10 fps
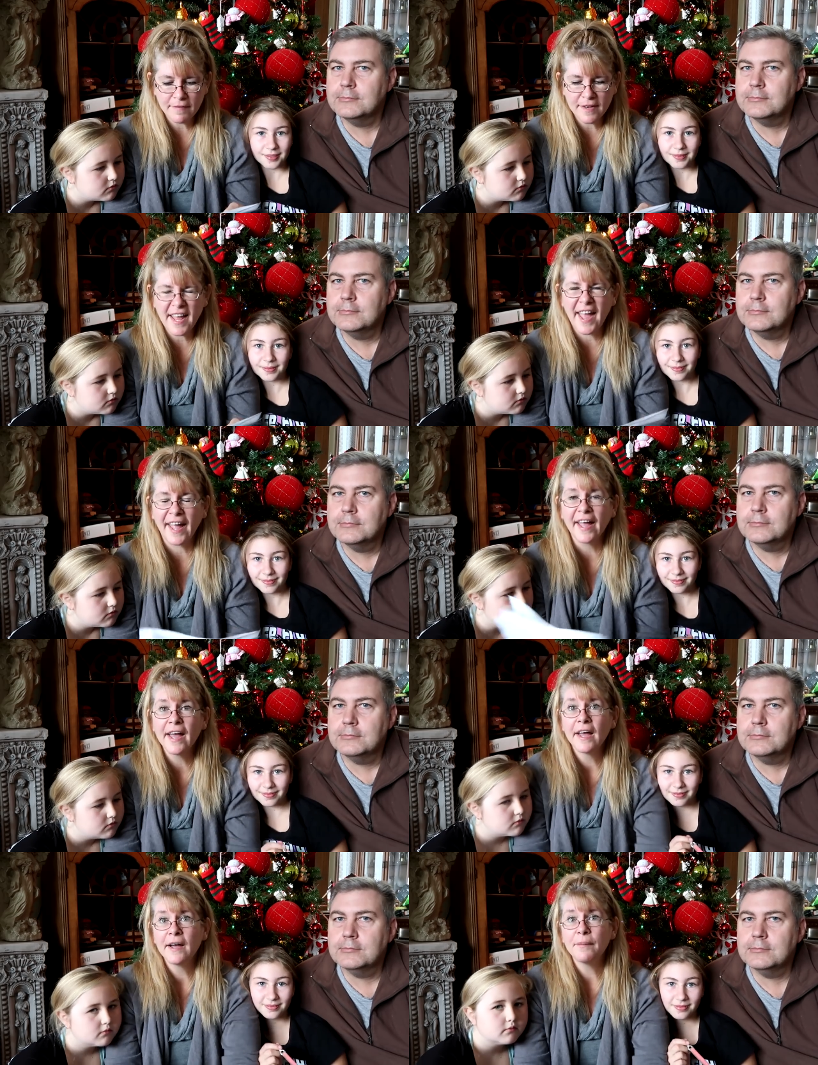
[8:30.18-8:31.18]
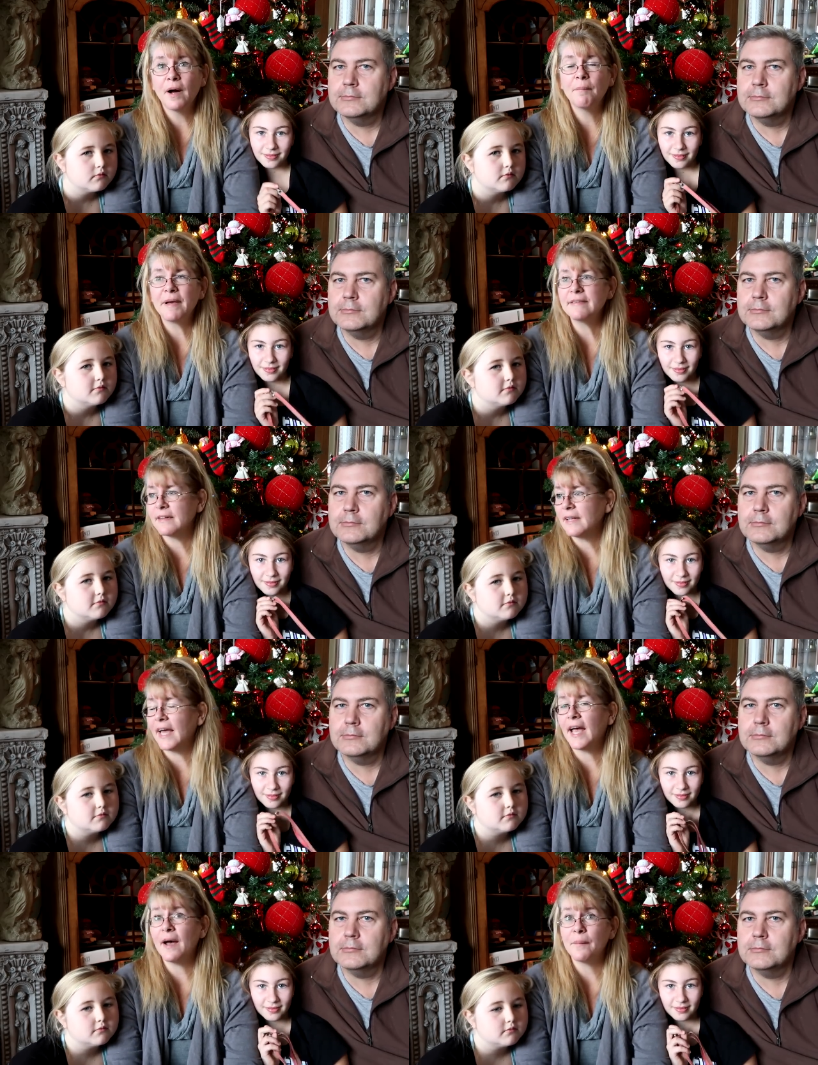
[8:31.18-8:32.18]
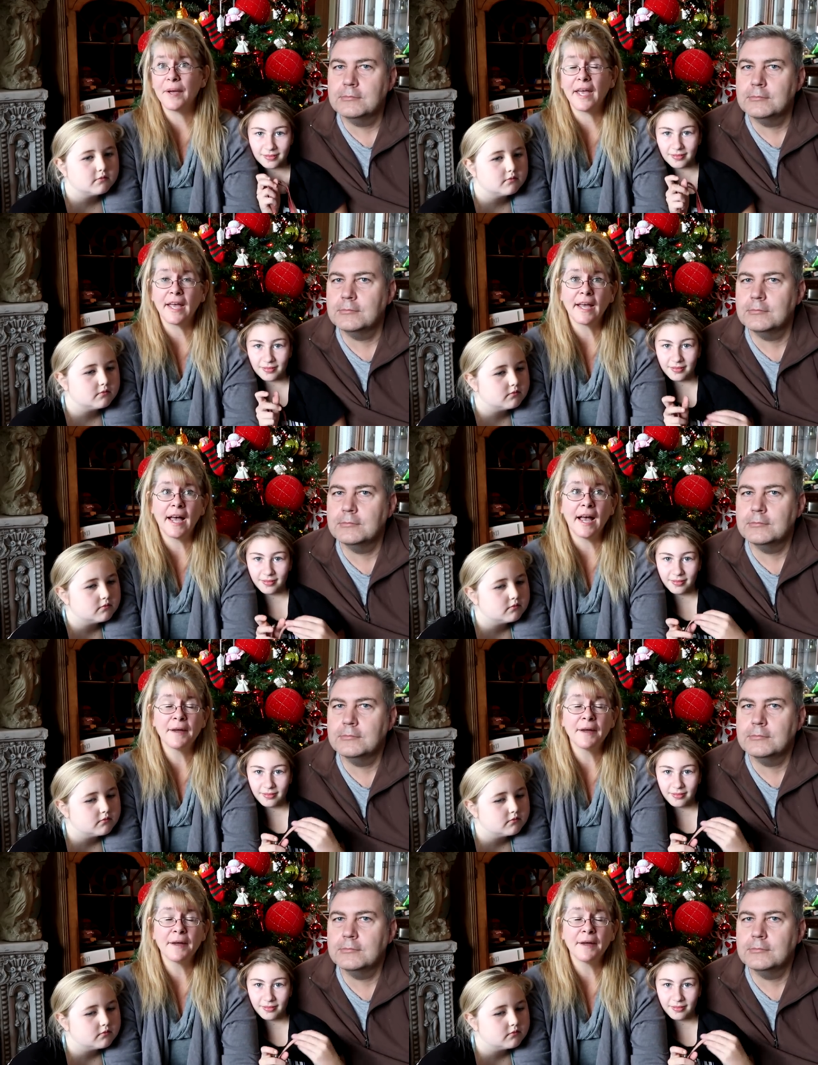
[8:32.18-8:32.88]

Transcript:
Speaker 1: of the day? Well, basically, we